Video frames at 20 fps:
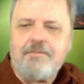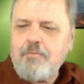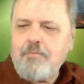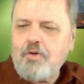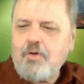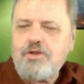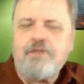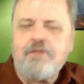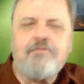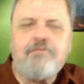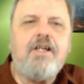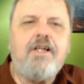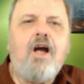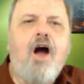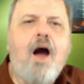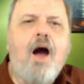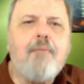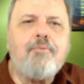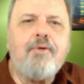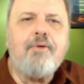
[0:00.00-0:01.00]
most of
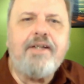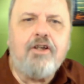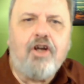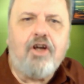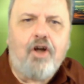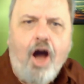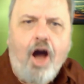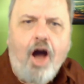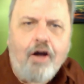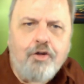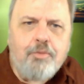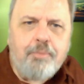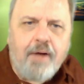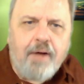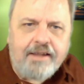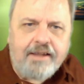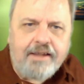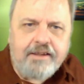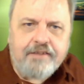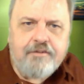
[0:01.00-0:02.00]
operating on
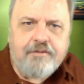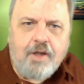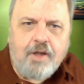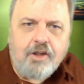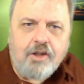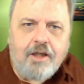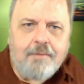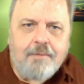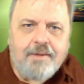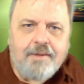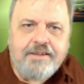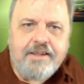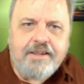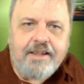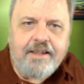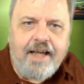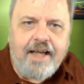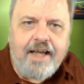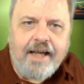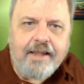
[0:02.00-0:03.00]
autopilot from our karmic
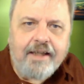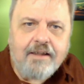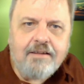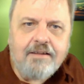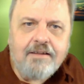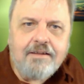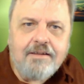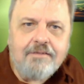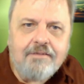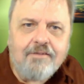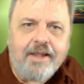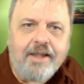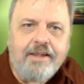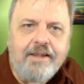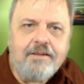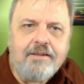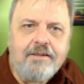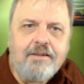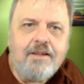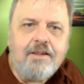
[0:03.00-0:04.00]
DNA,
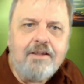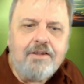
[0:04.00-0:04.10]
right?